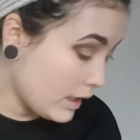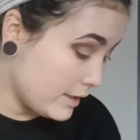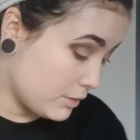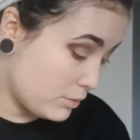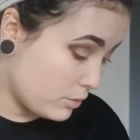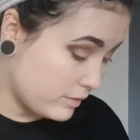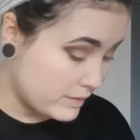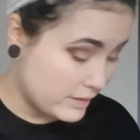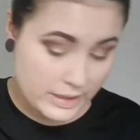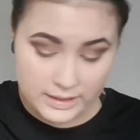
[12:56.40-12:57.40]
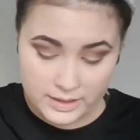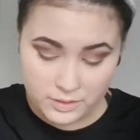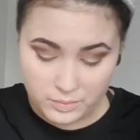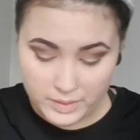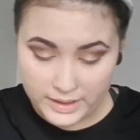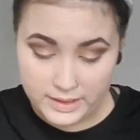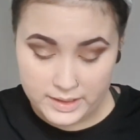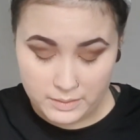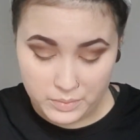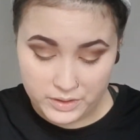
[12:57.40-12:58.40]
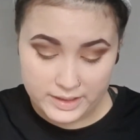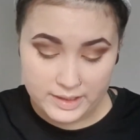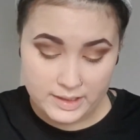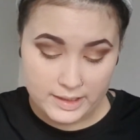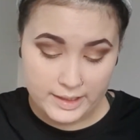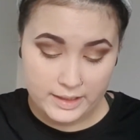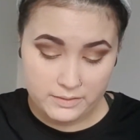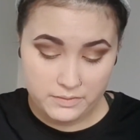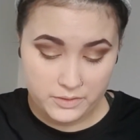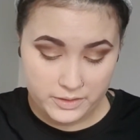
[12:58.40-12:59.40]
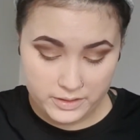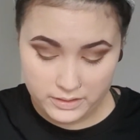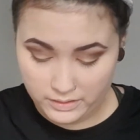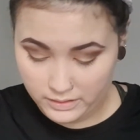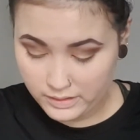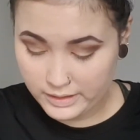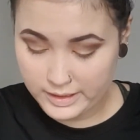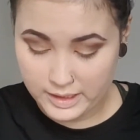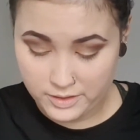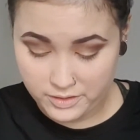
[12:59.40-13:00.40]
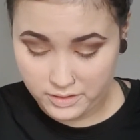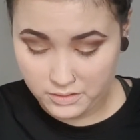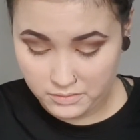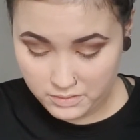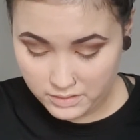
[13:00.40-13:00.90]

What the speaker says: I don't know if you can still buy this. I bought this like for like years ago.